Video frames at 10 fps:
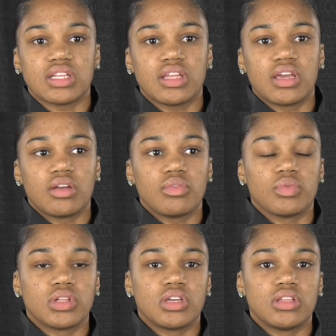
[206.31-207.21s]
I think
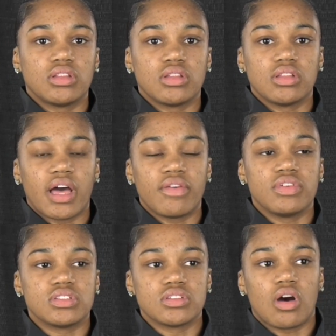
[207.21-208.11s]
really life
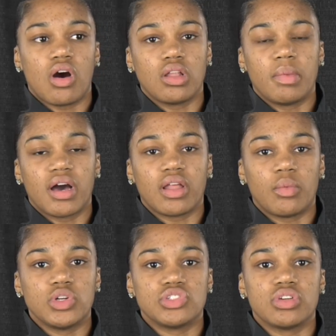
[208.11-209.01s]
is all about, like,
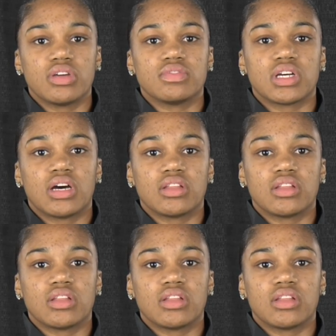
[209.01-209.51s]
what you give to